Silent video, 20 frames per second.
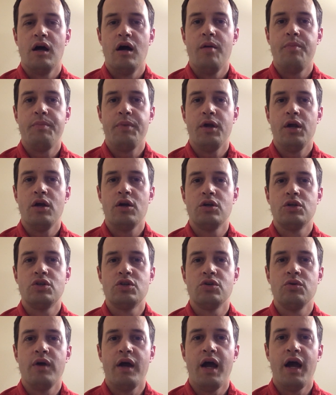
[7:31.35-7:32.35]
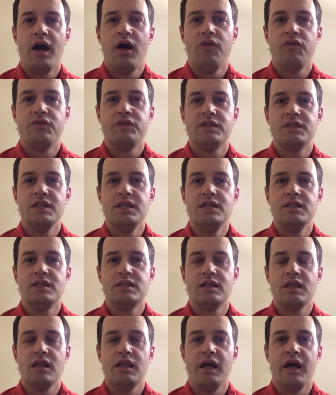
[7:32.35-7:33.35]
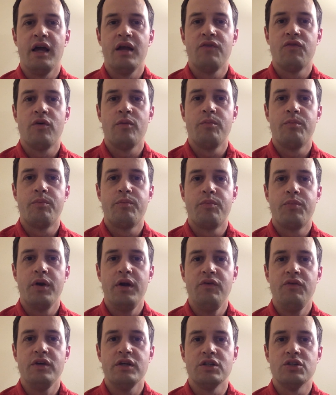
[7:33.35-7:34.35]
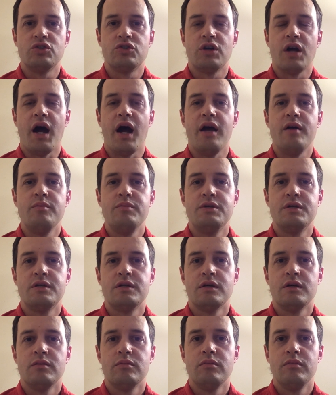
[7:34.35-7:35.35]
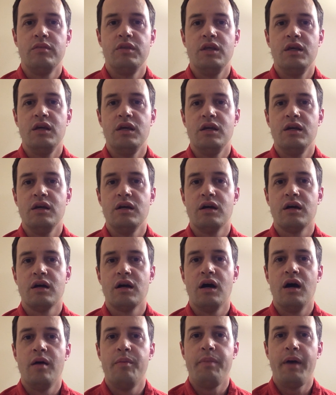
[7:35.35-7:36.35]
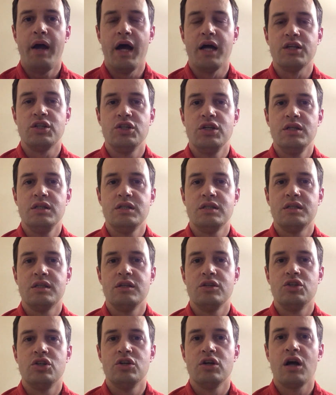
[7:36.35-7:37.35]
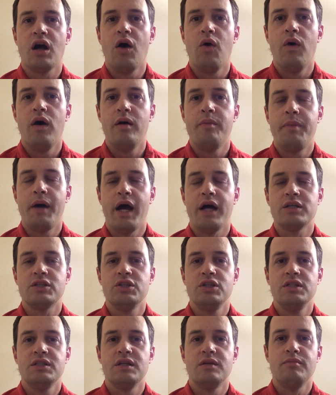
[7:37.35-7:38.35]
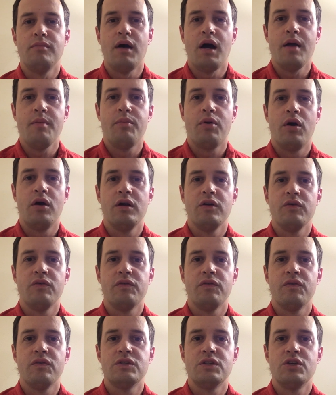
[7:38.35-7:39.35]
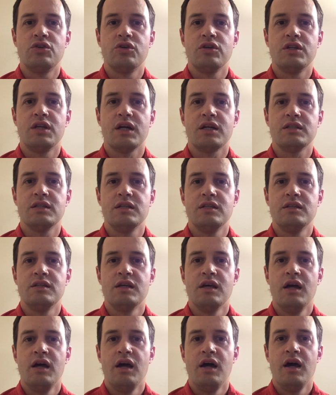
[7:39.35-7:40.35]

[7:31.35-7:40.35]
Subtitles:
appear to have seized the land from previous tribes. The Apaches, the Chiricahua Apaches in my part of Central Texas.